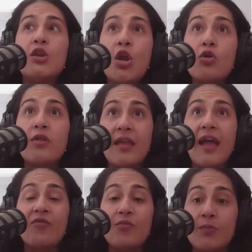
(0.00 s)
know that they
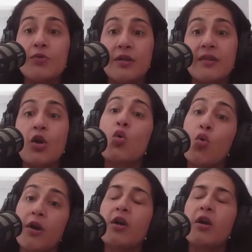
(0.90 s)
have people in their
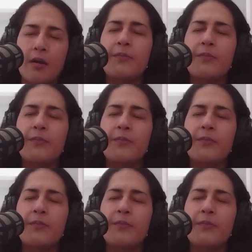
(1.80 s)
corner,